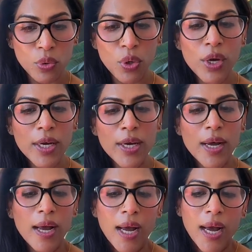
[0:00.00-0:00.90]
So
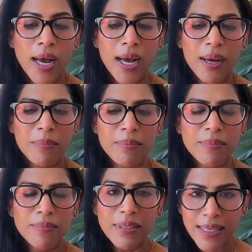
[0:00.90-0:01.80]

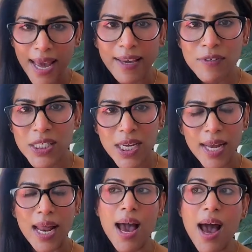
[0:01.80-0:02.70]

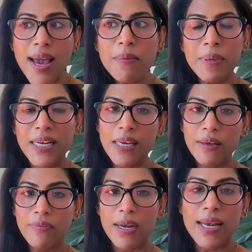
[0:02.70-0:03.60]
lifestyle, I
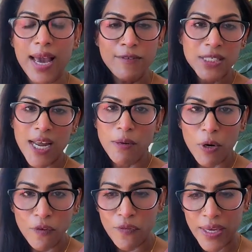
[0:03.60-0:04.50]
believe lifestyle
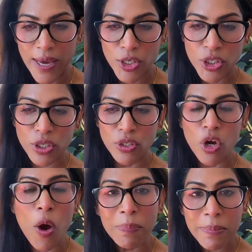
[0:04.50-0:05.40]
modification,
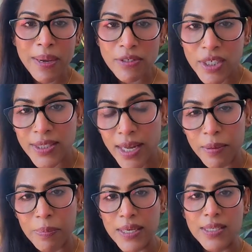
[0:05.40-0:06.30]
complementary
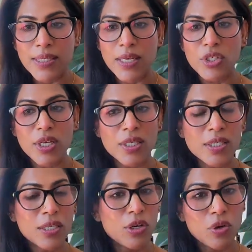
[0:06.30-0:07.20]
therapies such
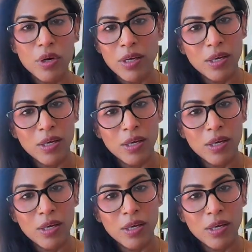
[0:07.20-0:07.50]
as,